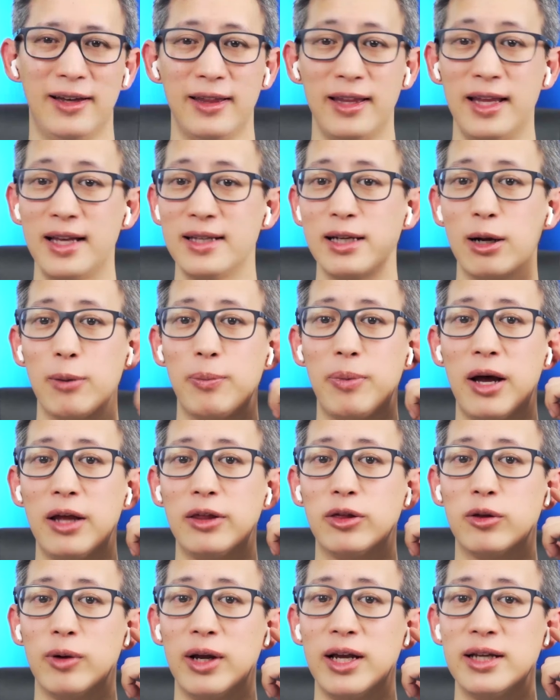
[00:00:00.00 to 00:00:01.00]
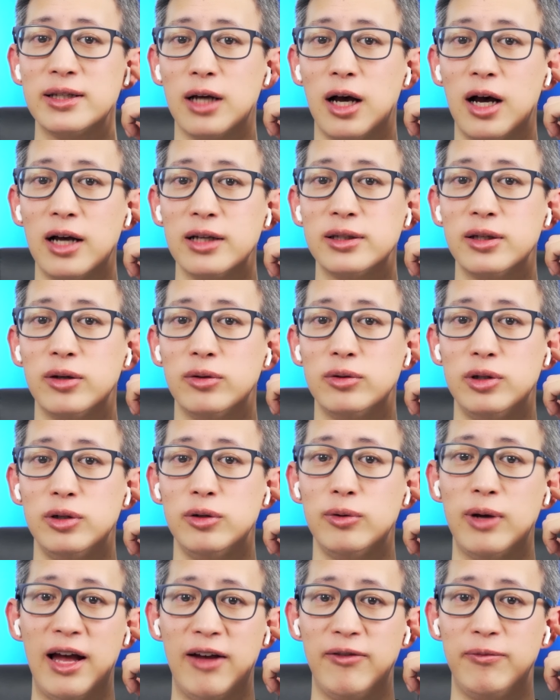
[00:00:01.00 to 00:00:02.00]
These AirPod 3s also
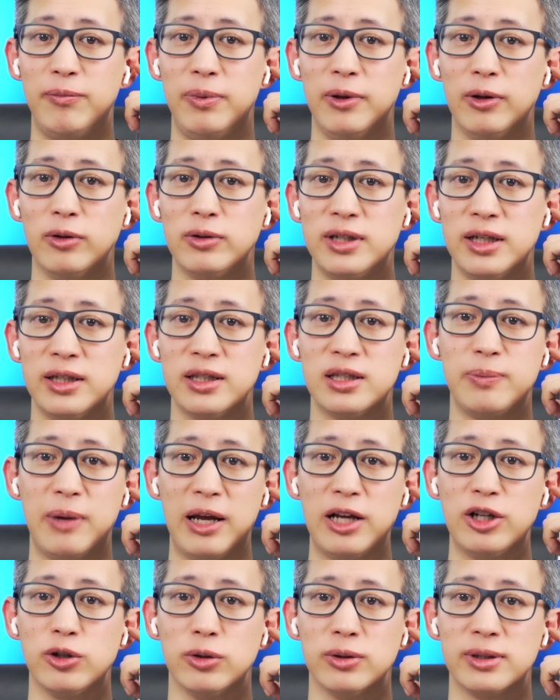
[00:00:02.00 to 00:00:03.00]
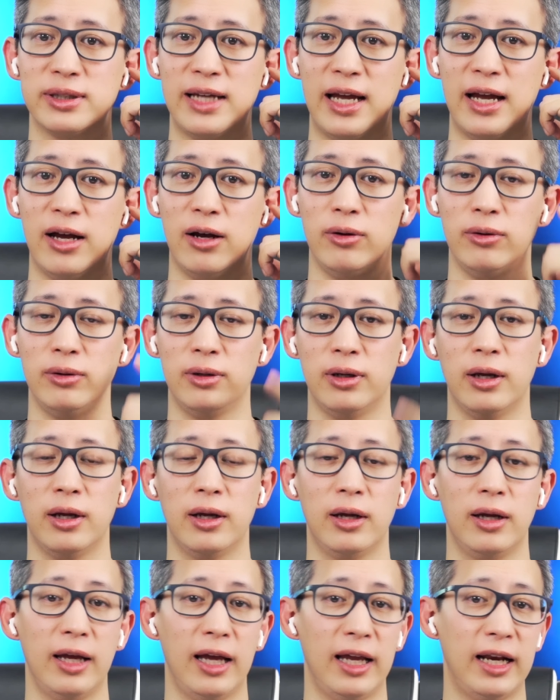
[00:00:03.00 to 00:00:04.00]
do have built-in spatial sound,
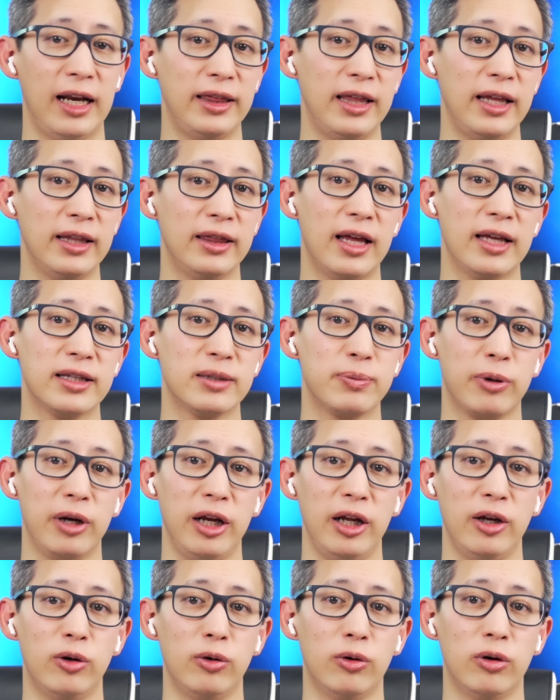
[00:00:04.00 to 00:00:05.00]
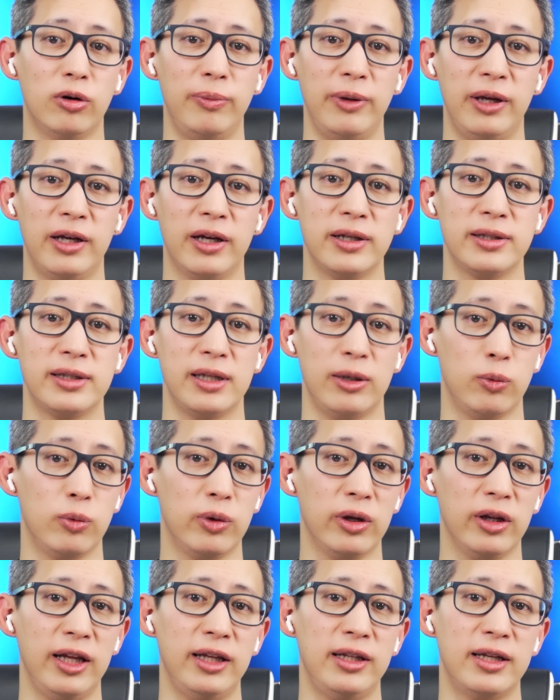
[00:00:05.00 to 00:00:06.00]
and I think that's pretty cool because it
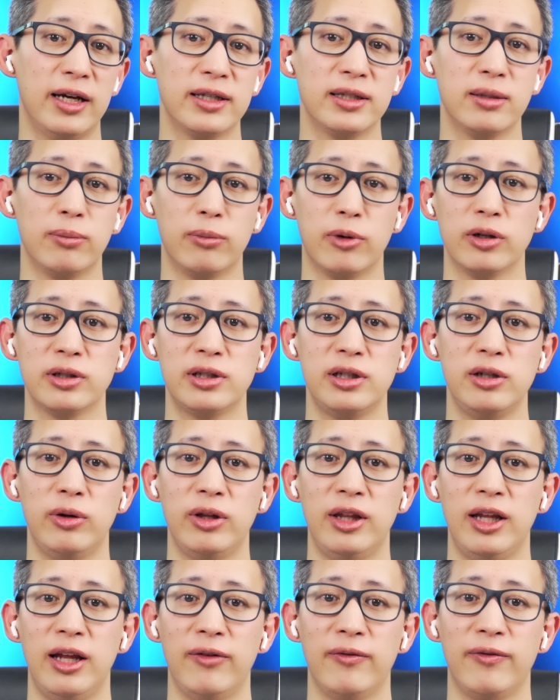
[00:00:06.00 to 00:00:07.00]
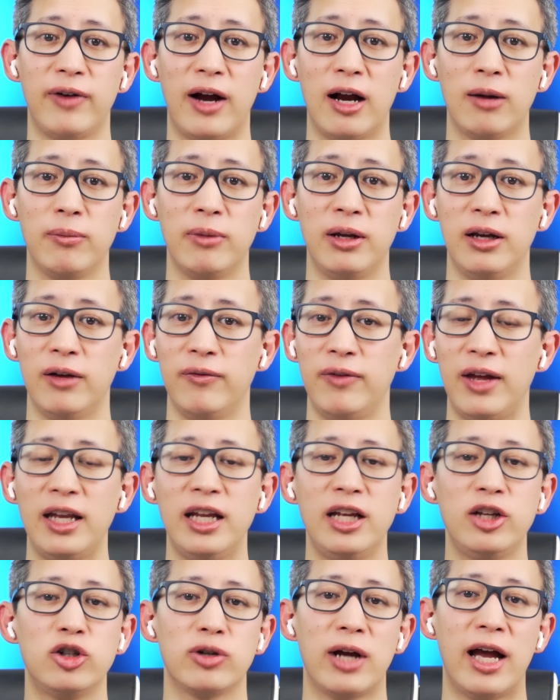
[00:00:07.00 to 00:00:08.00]
really does immerse you in the environment of
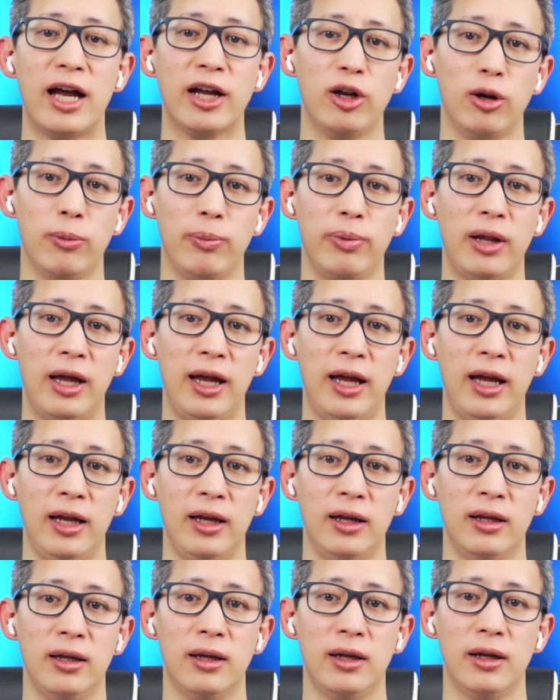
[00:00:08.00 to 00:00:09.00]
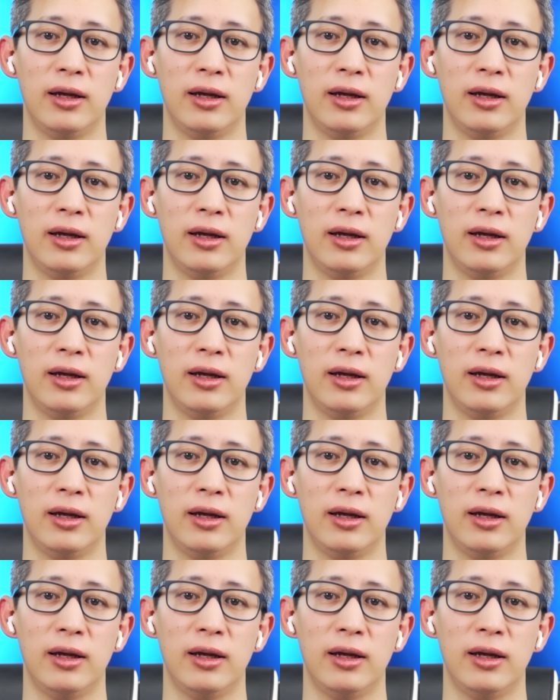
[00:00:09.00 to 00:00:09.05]
any track you're playing.